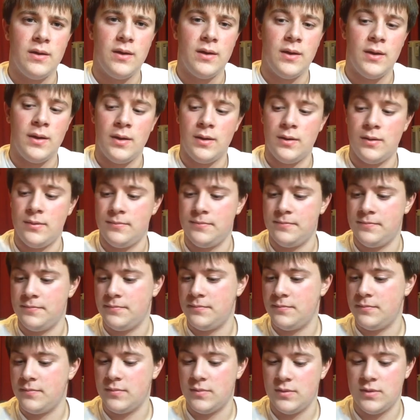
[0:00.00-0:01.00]
And
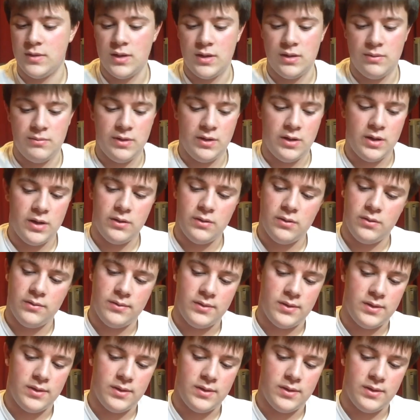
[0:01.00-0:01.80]
yeah, I mean other